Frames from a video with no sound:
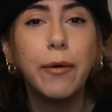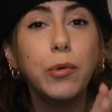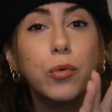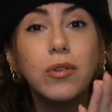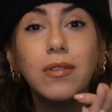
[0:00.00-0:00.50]
and
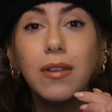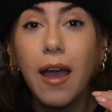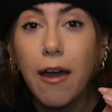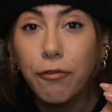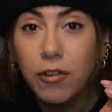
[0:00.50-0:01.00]
we will
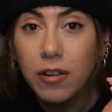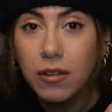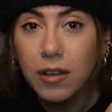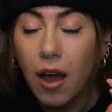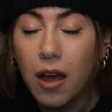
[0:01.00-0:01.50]

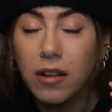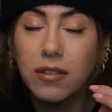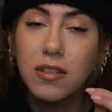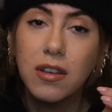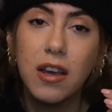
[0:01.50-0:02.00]
definitely not
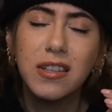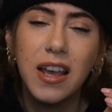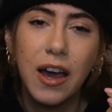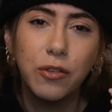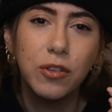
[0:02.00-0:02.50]
discuss
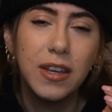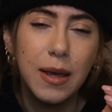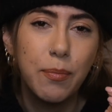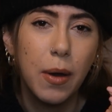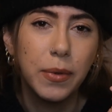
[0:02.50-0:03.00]
how to
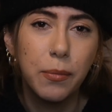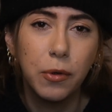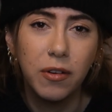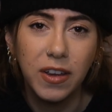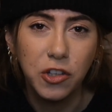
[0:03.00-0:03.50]
keep up the
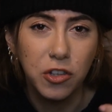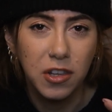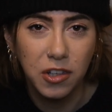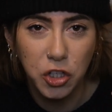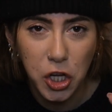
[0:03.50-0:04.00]
motivation in
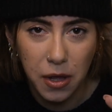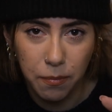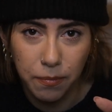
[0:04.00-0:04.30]
the gym.